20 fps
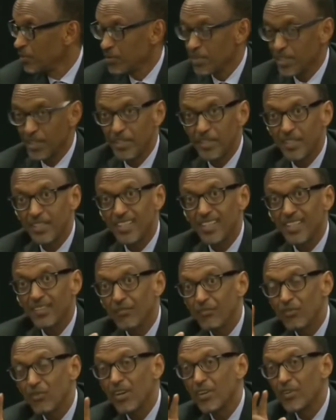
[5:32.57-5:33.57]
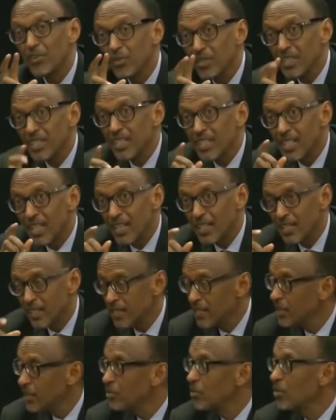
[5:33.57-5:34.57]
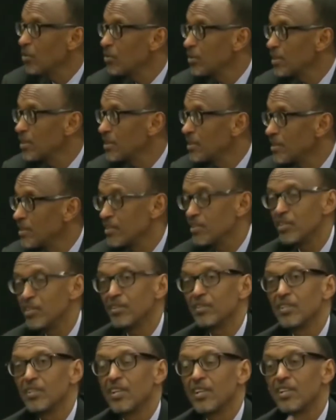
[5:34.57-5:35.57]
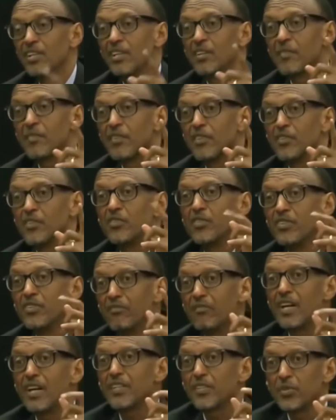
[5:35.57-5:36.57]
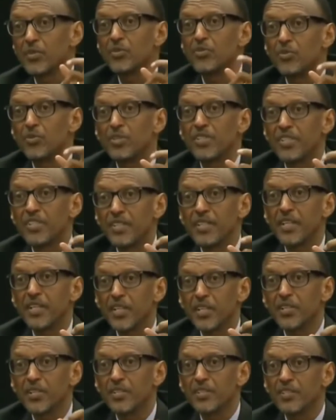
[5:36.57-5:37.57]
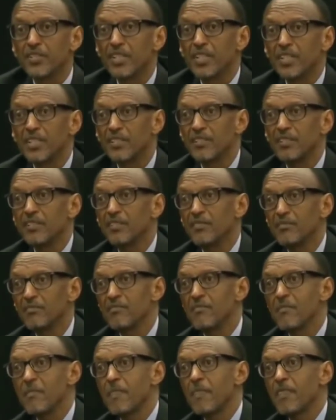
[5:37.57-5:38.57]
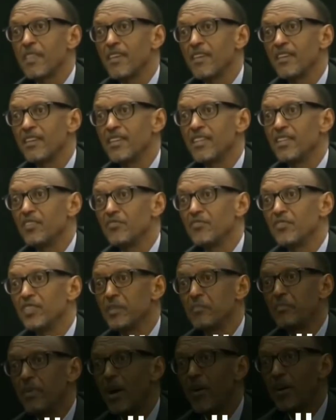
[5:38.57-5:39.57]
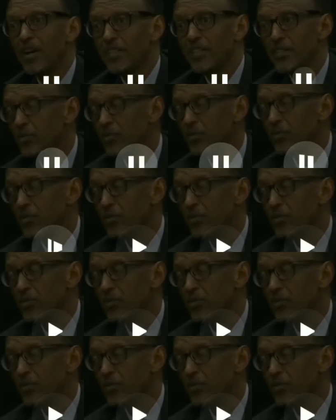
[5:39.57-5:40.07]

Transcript: We said, if you are doing that, and they called it universal jurisdiction that give the powers.